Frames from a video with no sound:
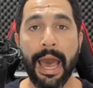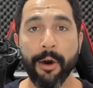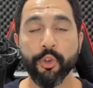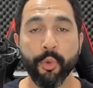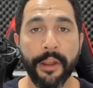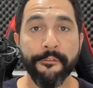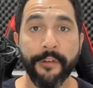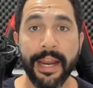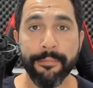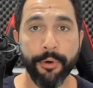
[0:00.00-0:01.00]
how do I
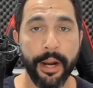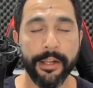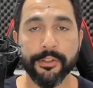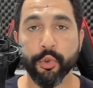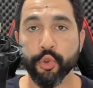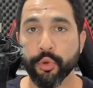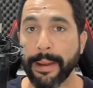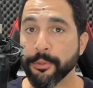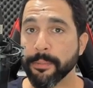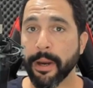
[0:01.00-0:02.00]
find products to
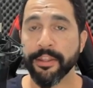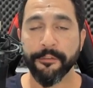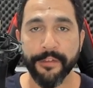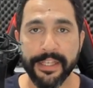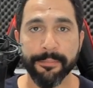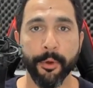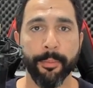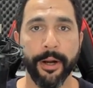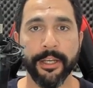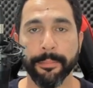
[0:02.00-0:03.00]
dropship on the
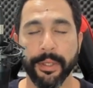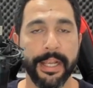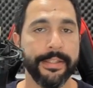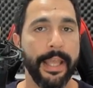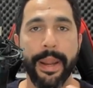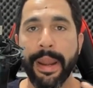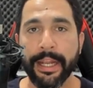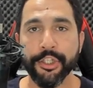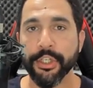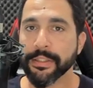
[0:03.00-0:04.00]
Facebook marketplace and
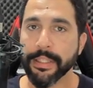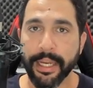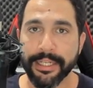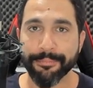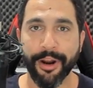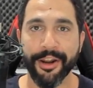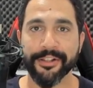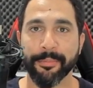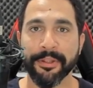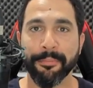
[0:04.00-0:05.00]
not just any
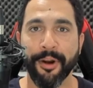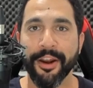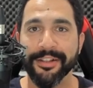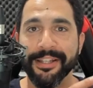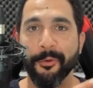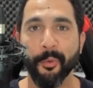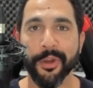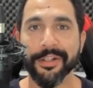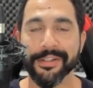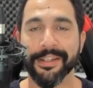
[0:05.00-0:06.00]
products, but the products that
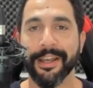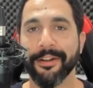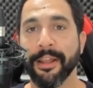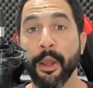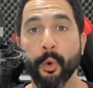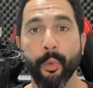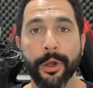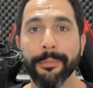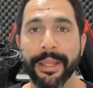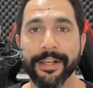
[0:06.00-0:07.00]
will sell
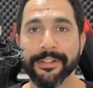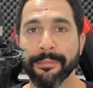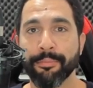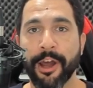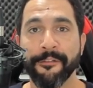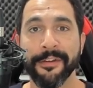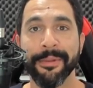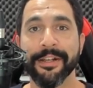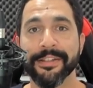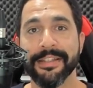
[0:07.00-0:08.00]
will make us some
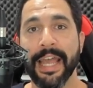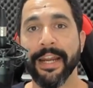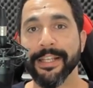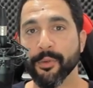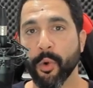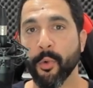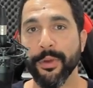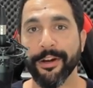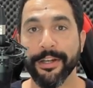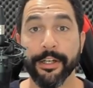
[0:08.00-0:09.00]
profit because that is what
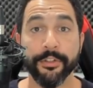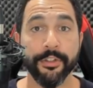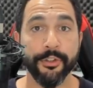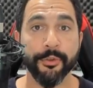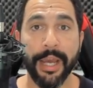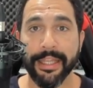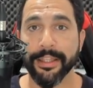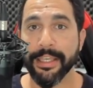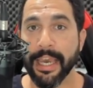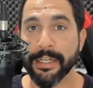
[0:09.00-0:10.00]
we are here to do
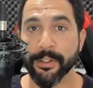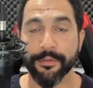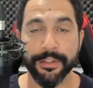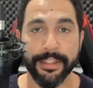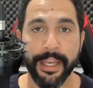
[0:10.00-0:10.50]
at the end of the